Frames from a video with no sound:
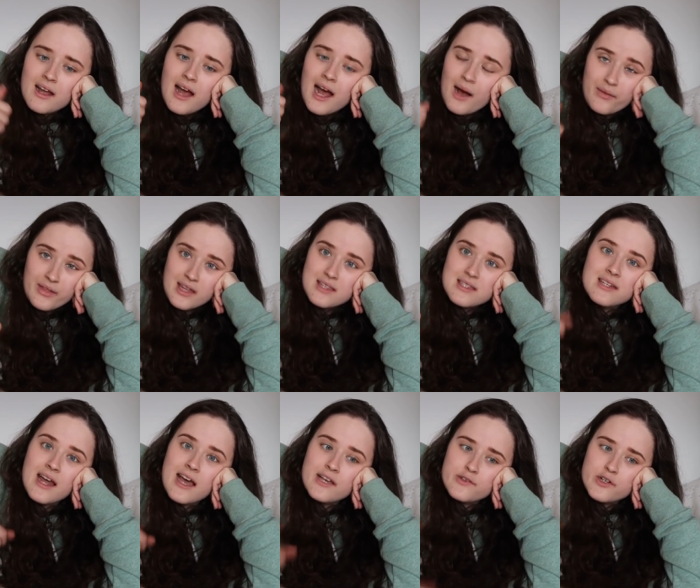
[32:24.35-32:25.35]
how the
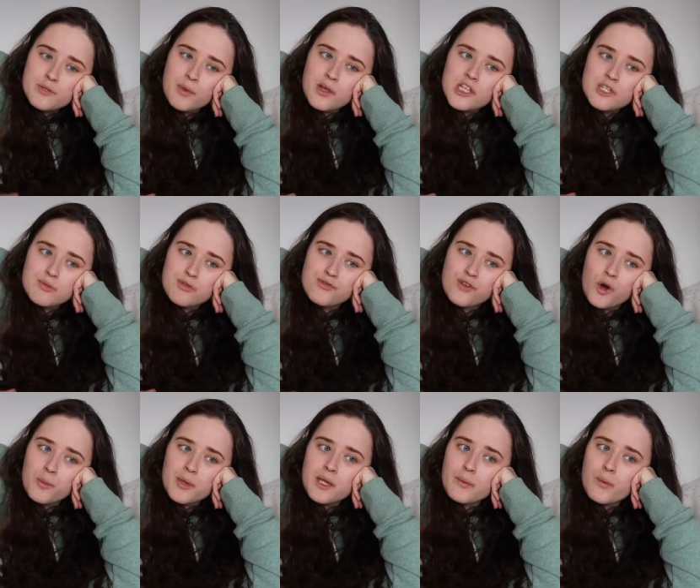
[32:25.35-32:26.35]
internet is responsible
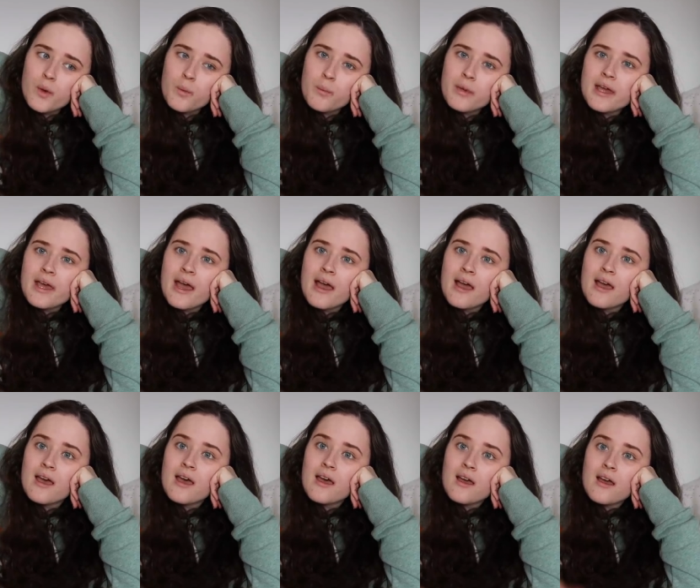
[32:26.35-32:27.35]
for people being